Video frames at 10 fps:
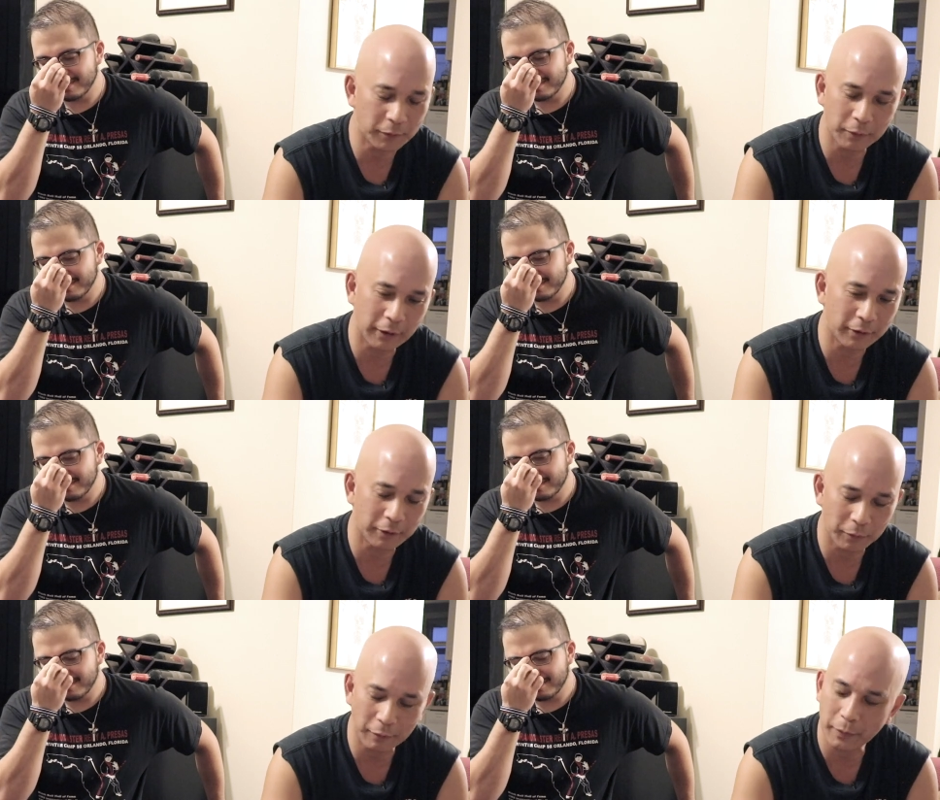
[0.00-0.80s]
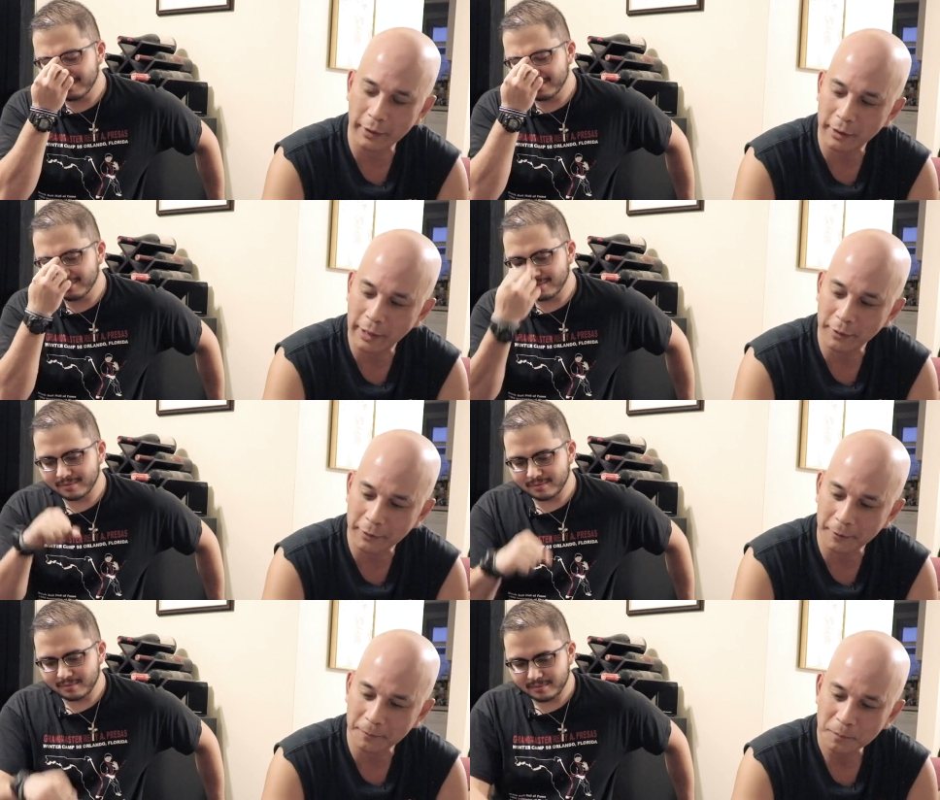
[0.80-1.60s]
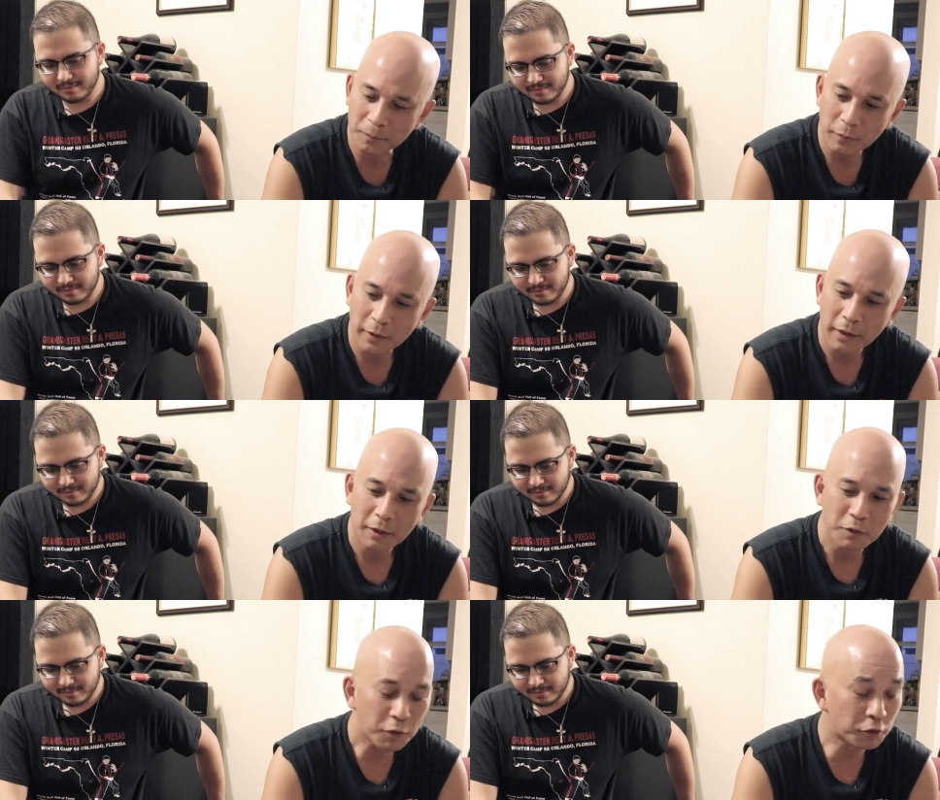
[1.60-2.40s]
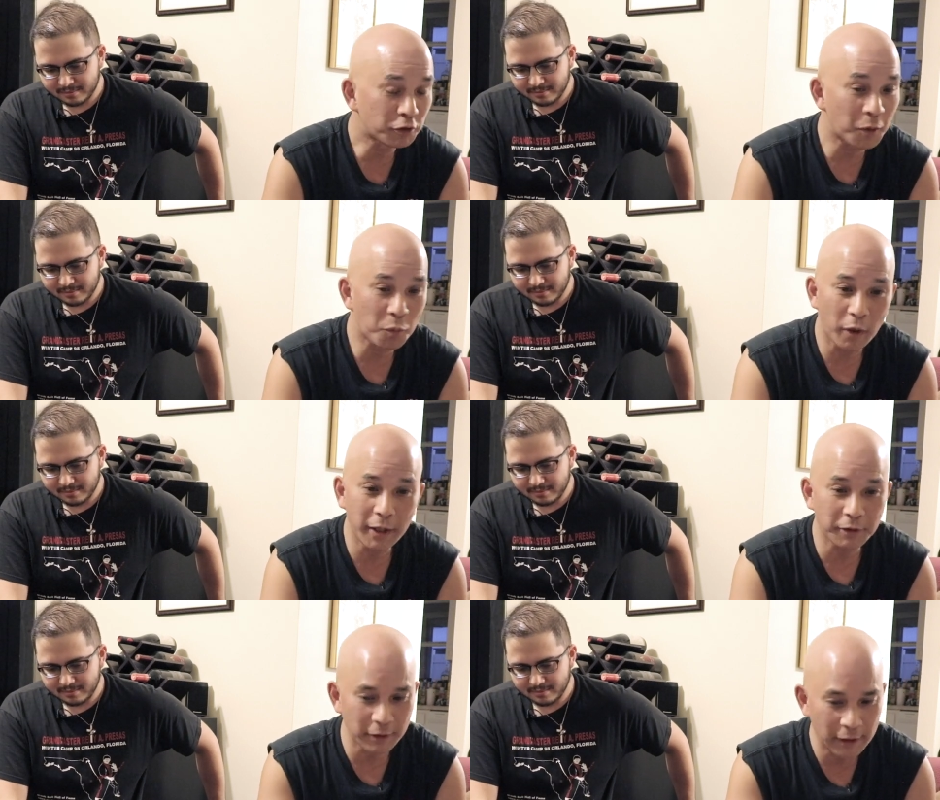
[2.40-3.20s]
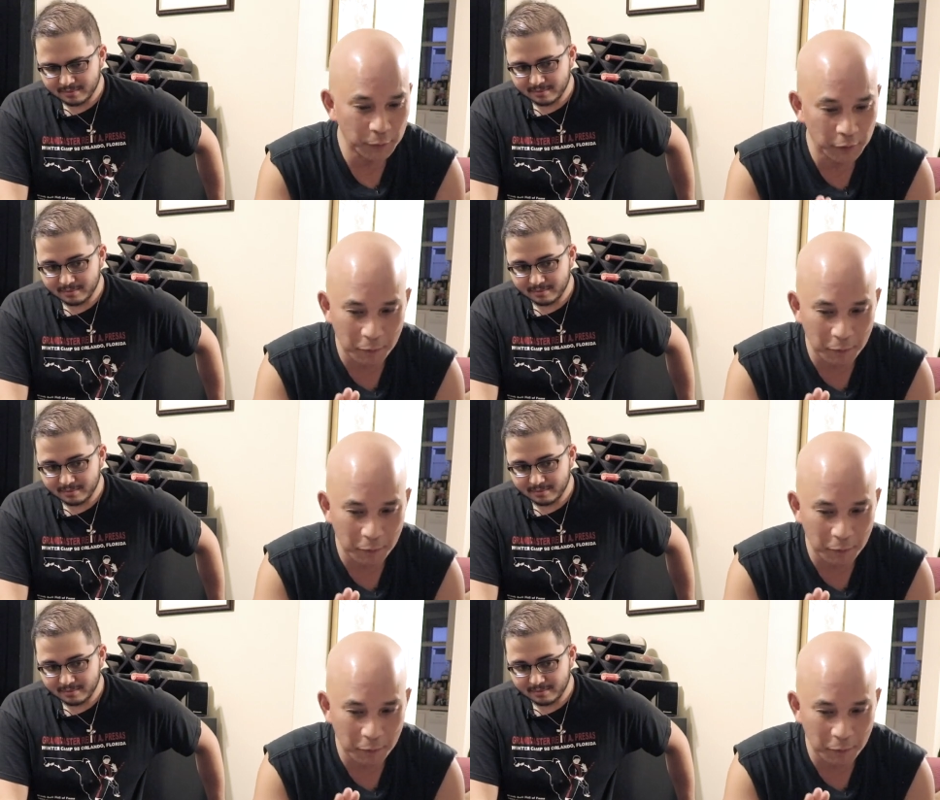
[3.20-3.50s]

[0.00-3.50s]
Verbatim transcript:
Speaker 1: Like I said, everybody hung out there. For some reason, he would